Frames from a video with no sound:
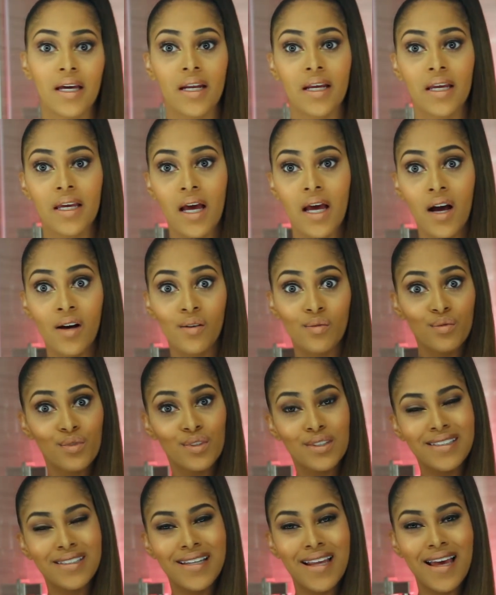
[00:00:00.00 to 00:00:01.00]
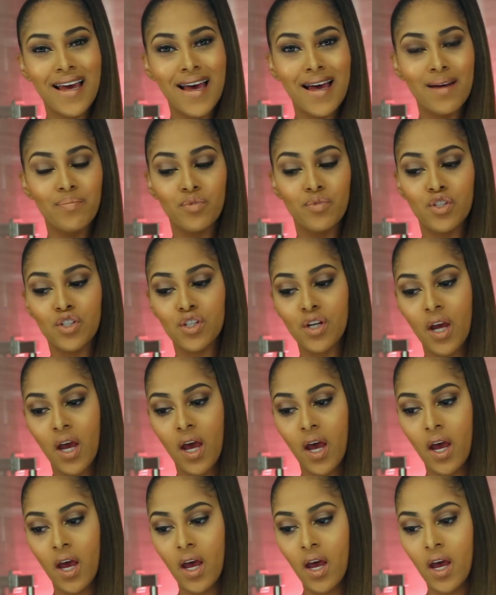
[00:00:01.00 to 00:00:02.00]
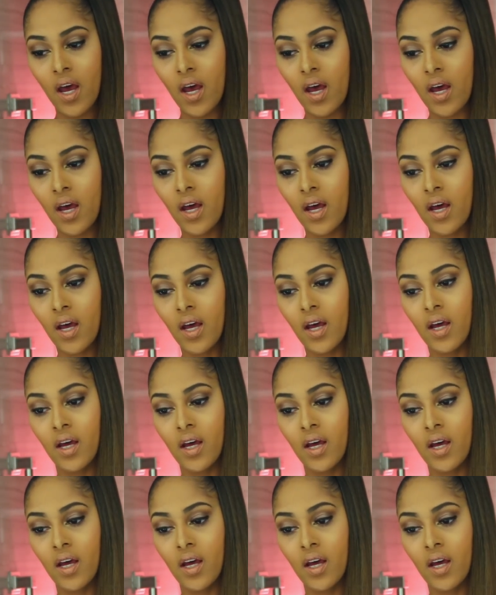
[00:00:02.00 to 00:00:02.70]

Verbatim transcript: gotta get on Snapchat.